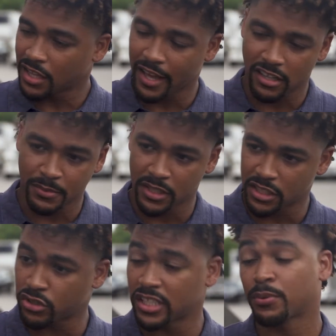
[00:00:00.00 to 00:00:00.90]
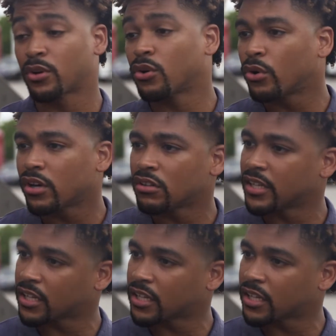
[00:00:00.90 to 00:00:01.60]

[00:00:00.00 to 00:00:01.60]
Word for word: allows me to transport oil,